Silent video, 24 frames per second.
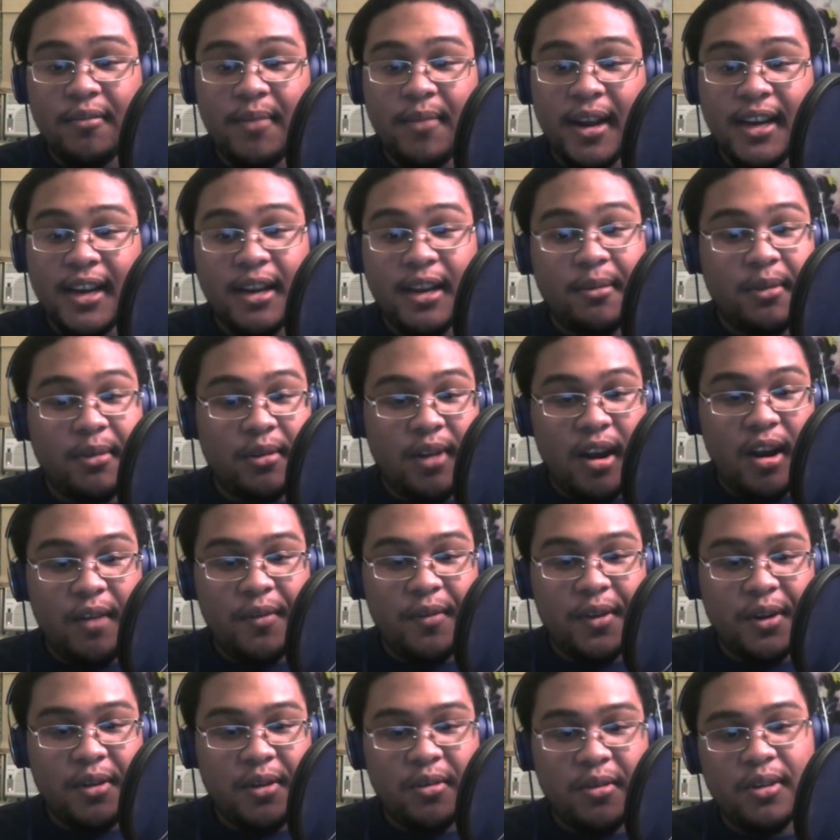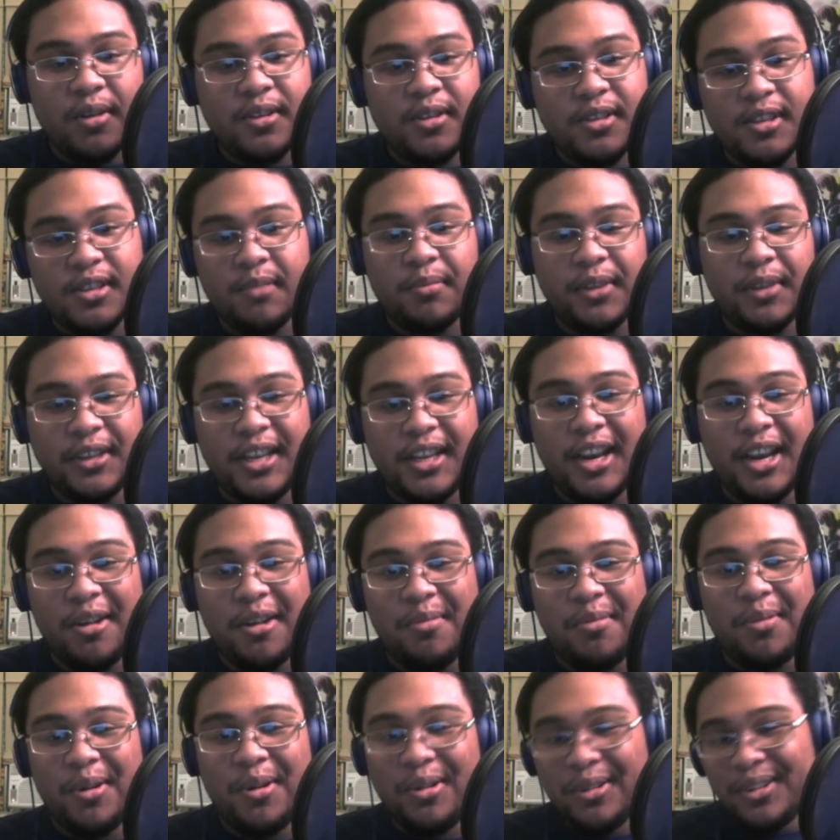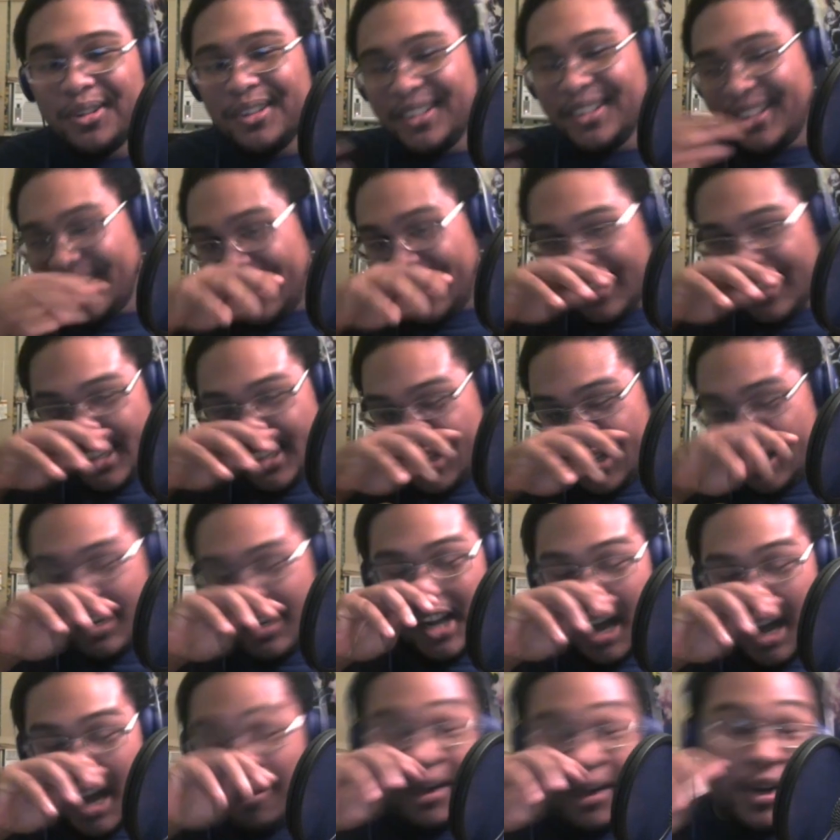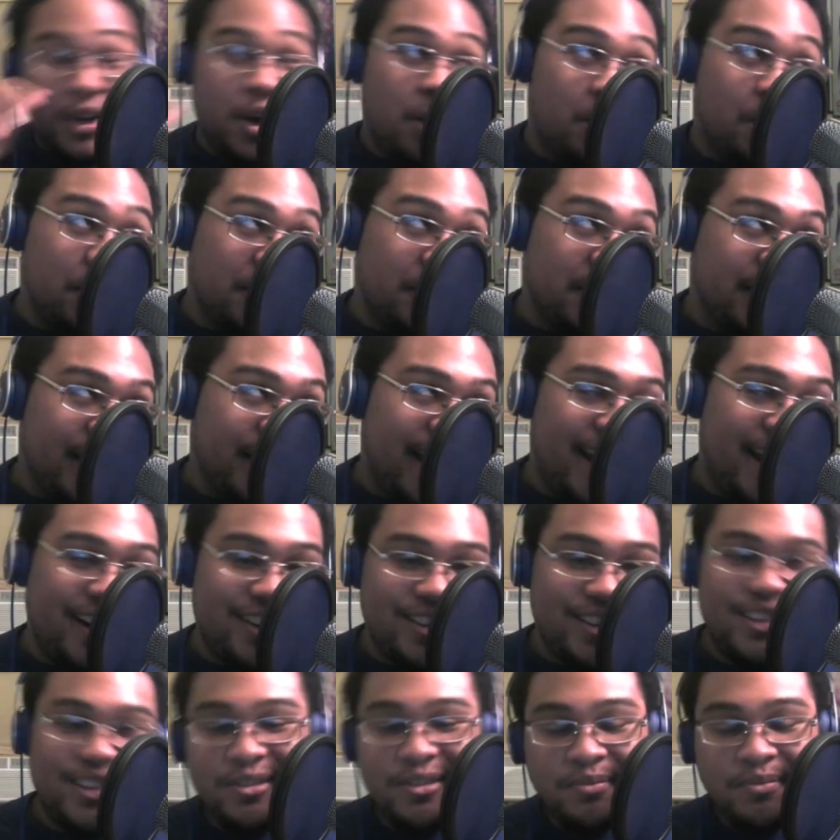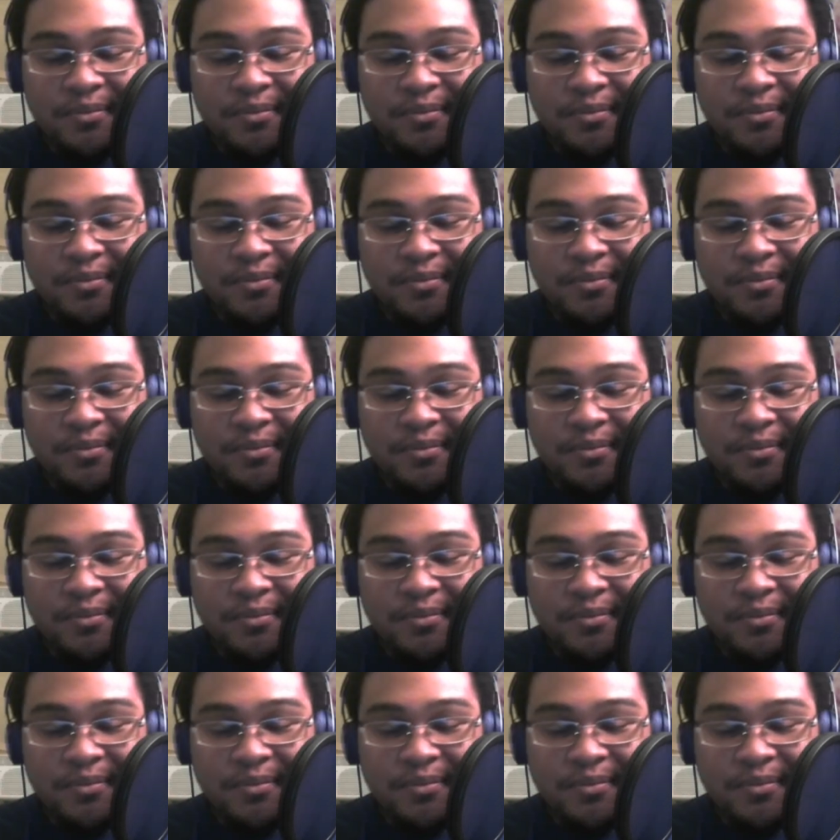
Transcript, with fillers: my demographic or it's simply terrible. I'm gonna go with the latter.